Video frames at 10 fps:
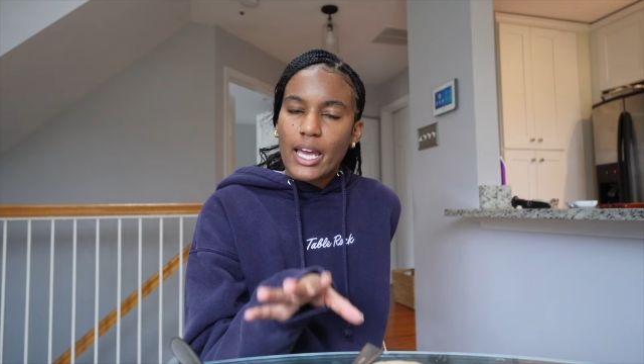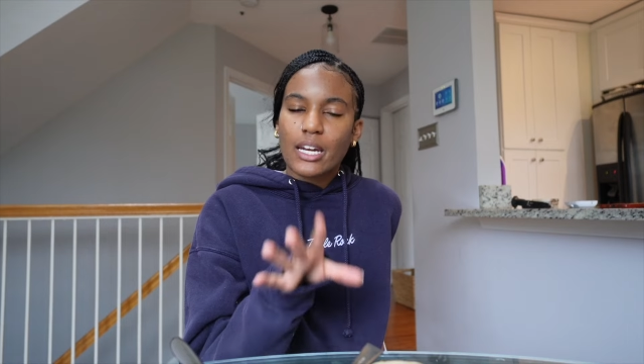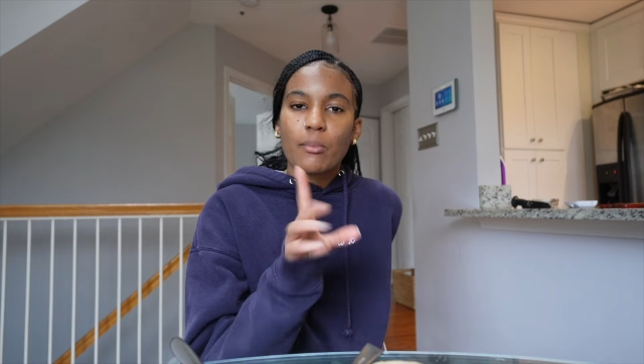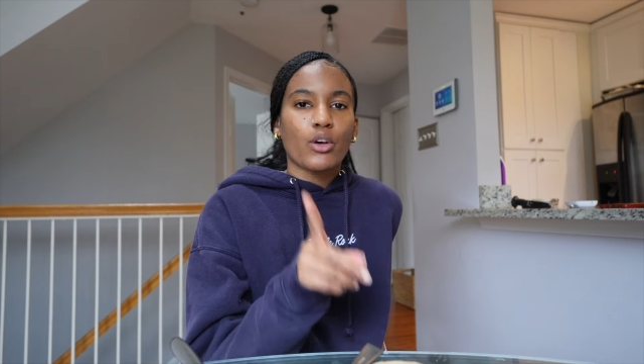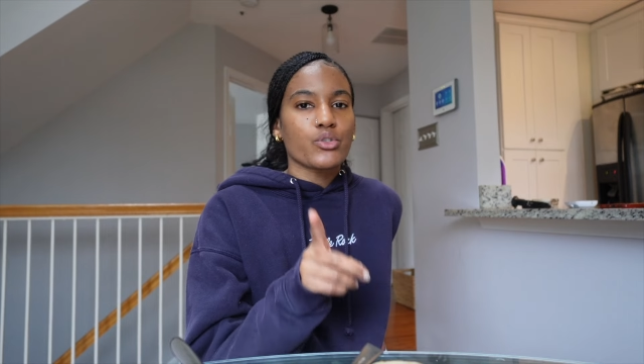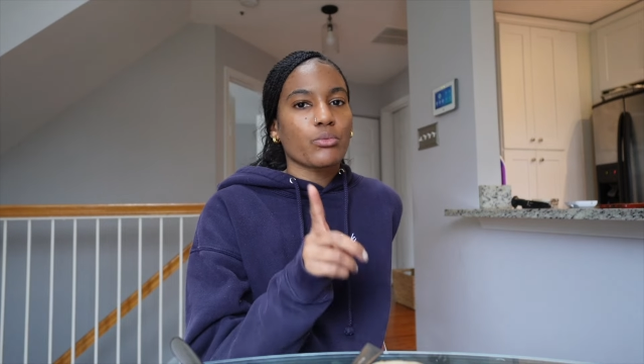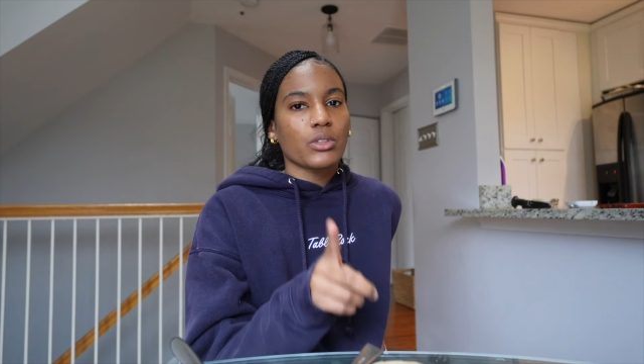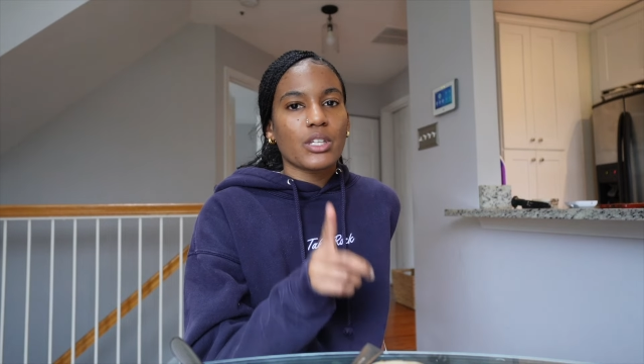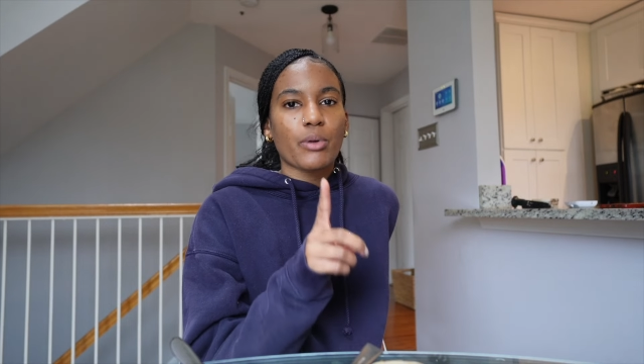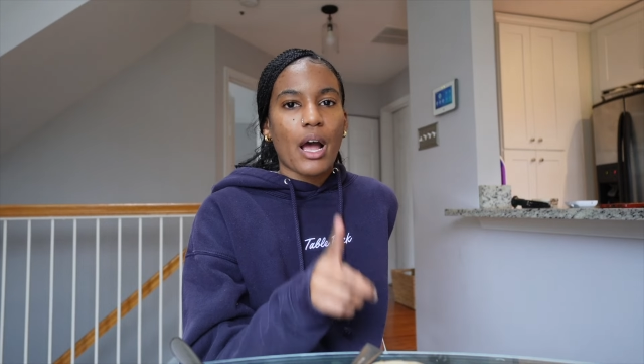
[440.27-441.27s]
And I'm also
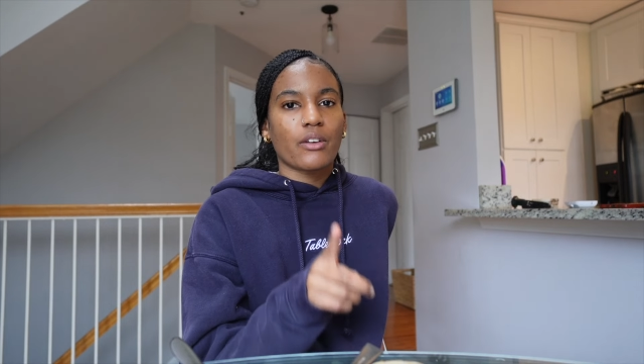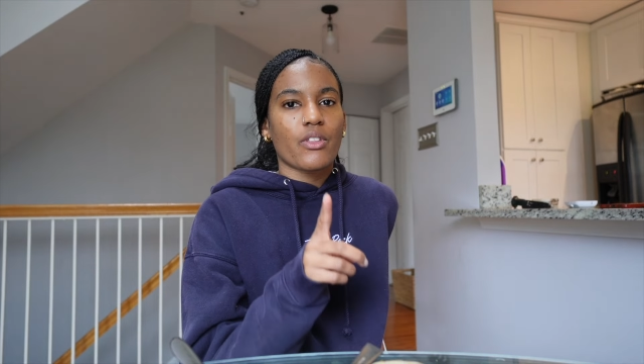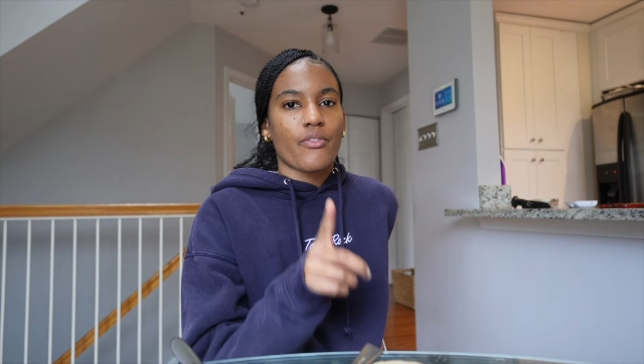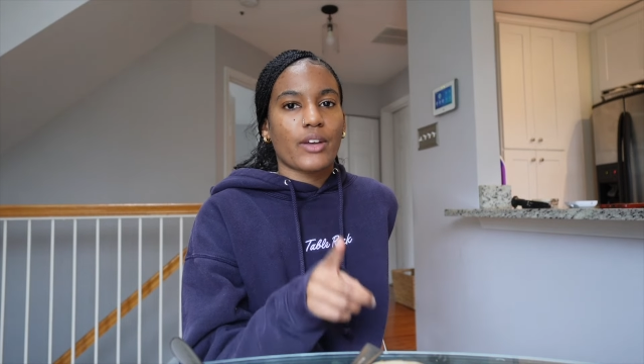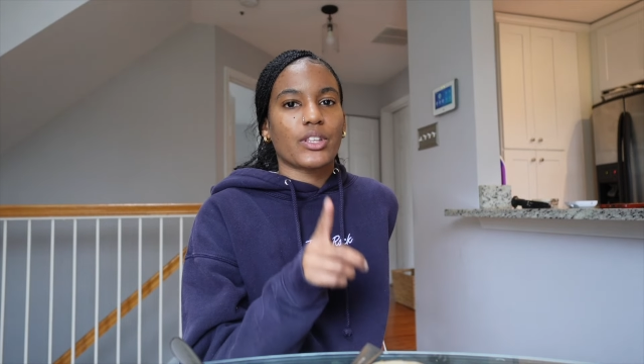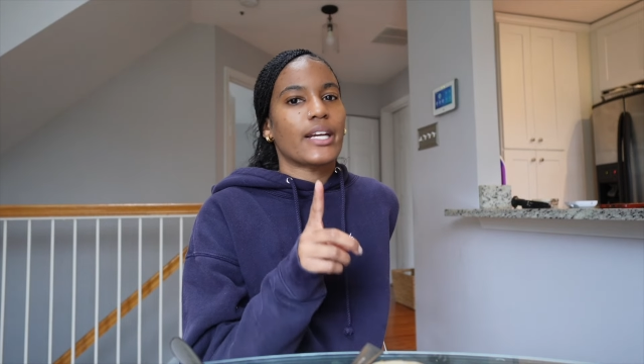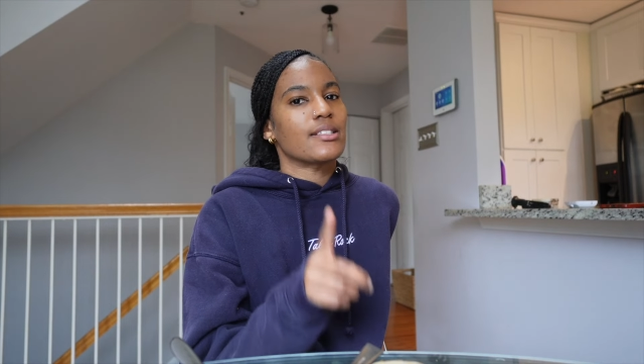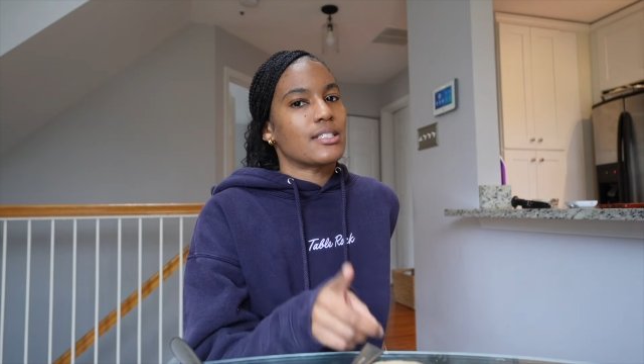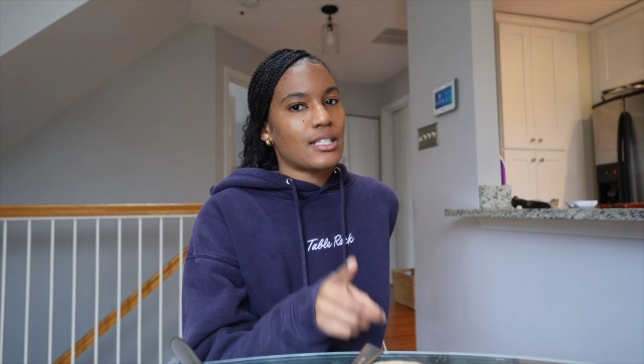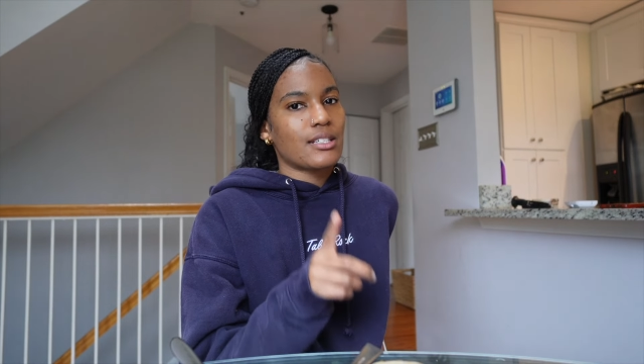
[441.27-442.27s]
really proud of the fact that I
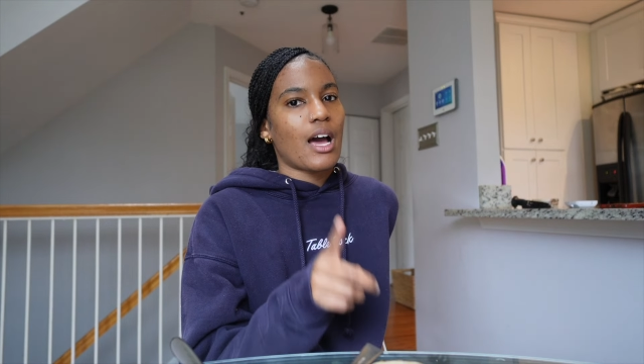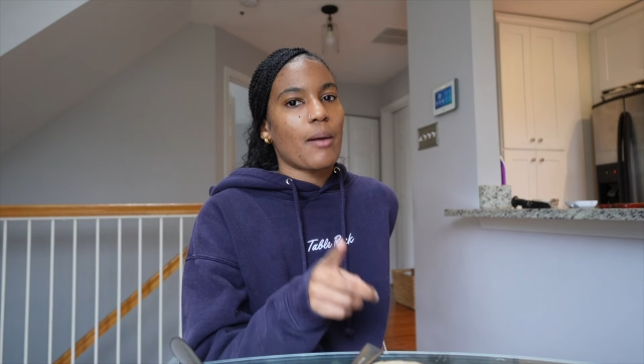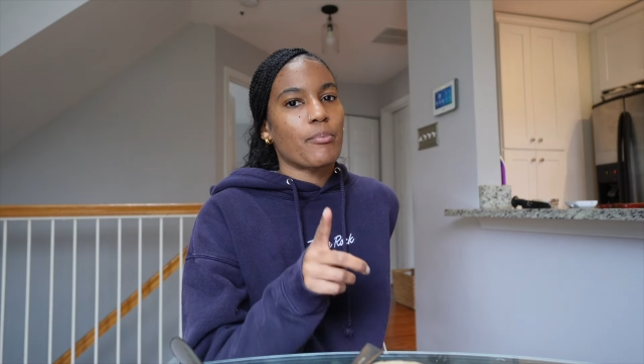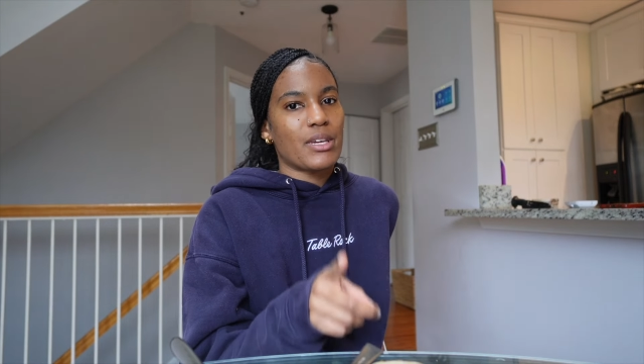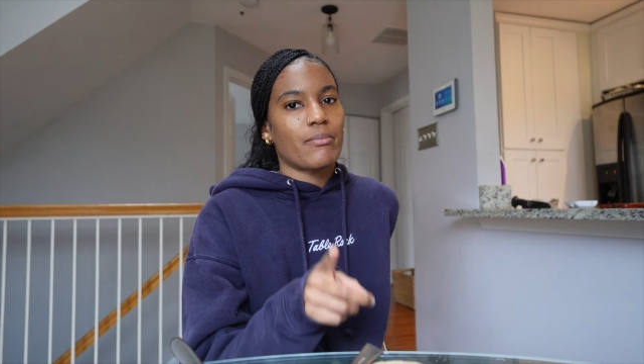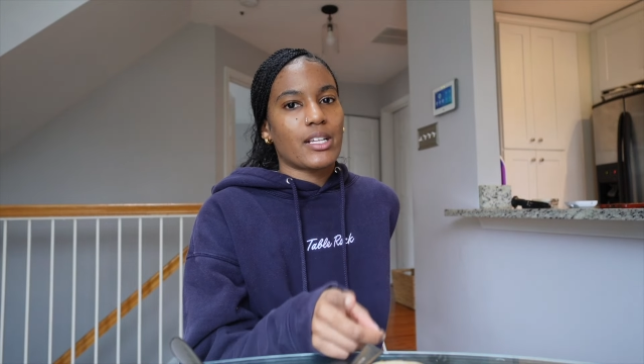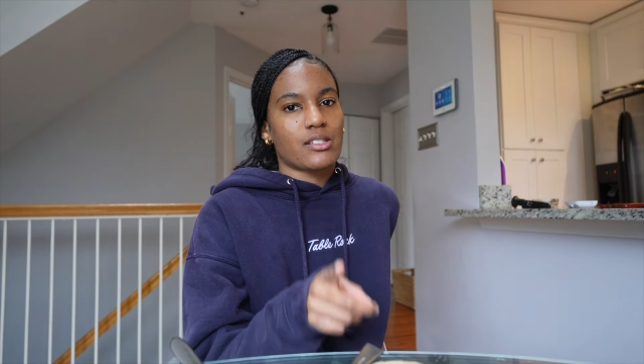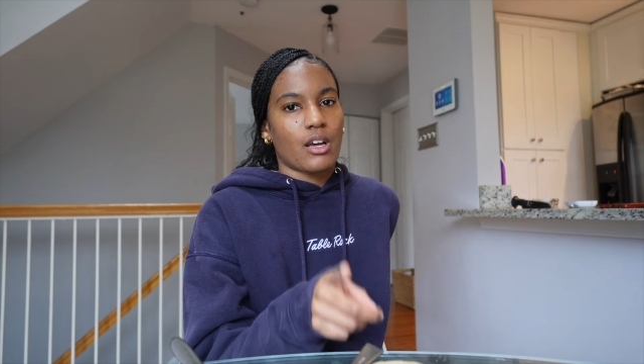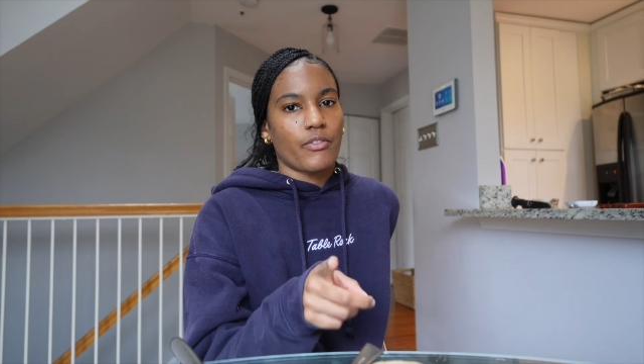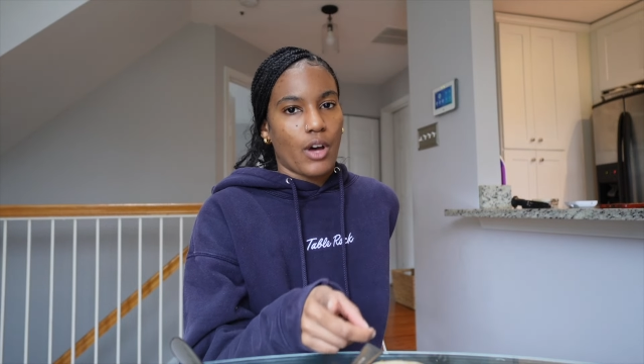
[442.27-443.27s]
did not beat
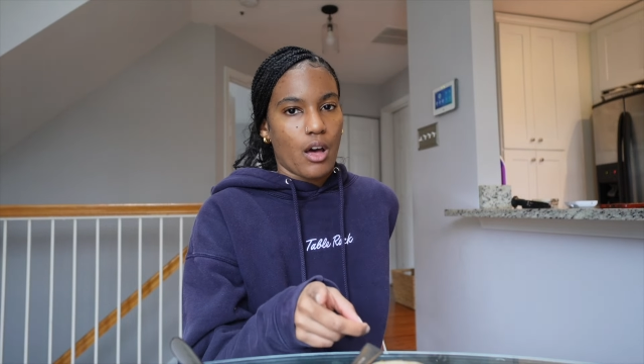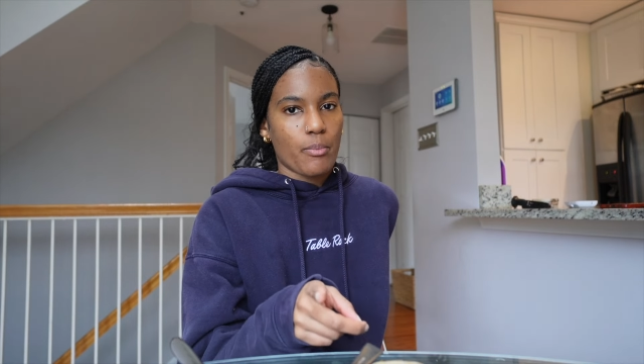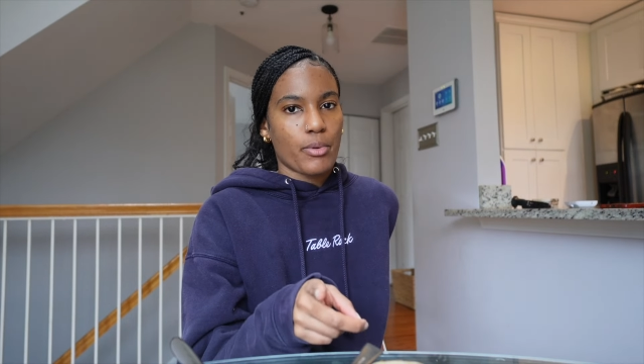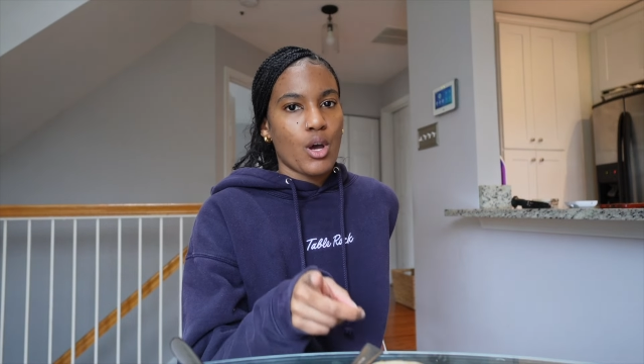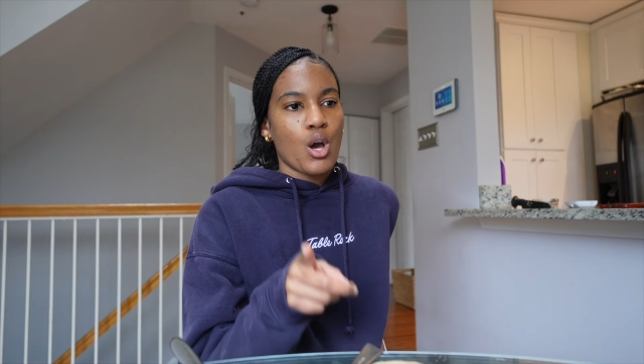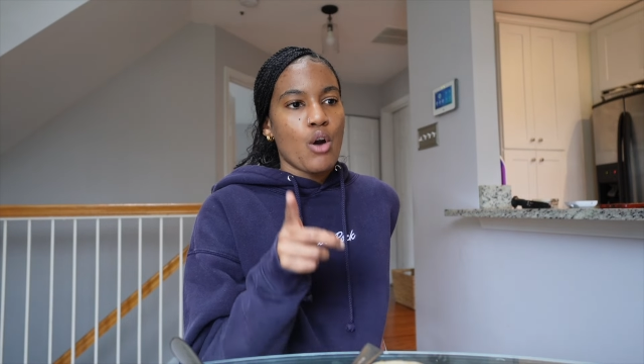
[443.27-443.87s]
myself up